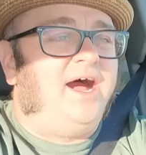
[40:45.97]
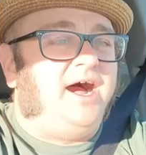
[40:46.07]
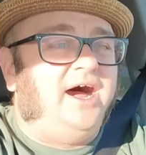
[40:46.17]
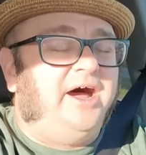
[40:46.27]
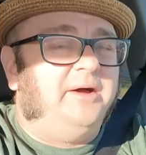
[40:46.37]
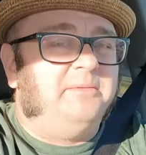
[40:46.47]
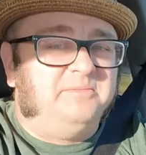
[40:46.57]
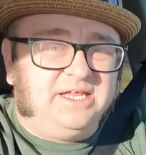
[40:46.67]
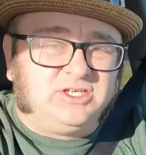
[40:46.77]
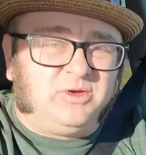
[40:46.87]

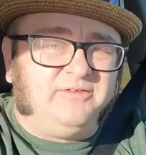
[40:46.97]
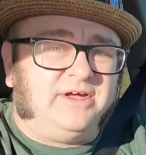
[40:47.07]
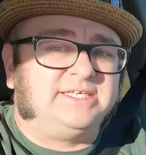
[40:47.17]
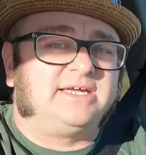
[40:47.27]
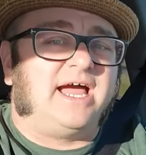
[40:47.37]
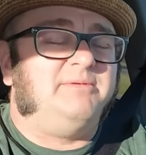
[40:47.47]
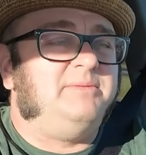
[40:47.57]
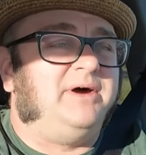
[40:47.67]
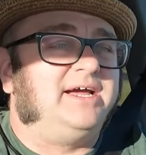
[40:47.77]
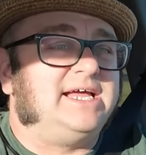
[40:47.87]
Um, and it's really fun. It's a
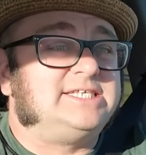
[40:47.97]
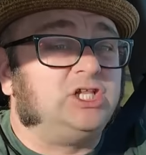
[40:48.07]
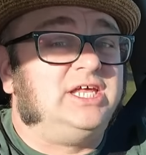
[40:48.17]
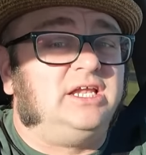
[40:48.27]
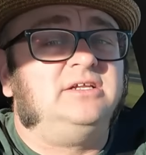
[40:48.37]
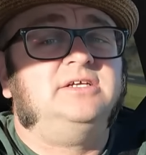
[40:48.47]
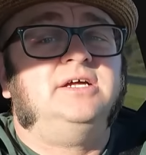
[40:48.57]
comedy podcast. It's a little